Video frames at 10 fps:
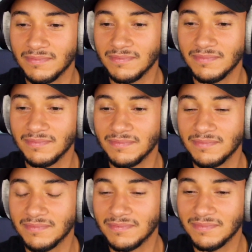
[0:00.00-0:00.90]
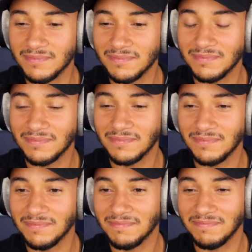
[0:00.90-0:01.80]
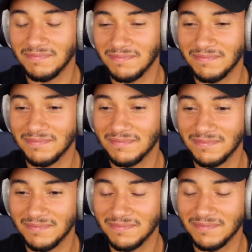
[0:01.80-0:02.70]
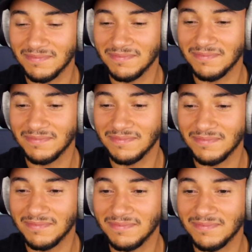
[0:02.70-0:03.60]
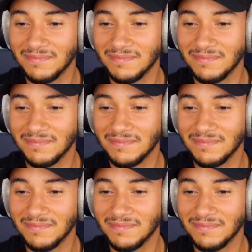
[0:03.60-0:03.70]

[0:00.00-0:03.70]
No one is speaking in this clip.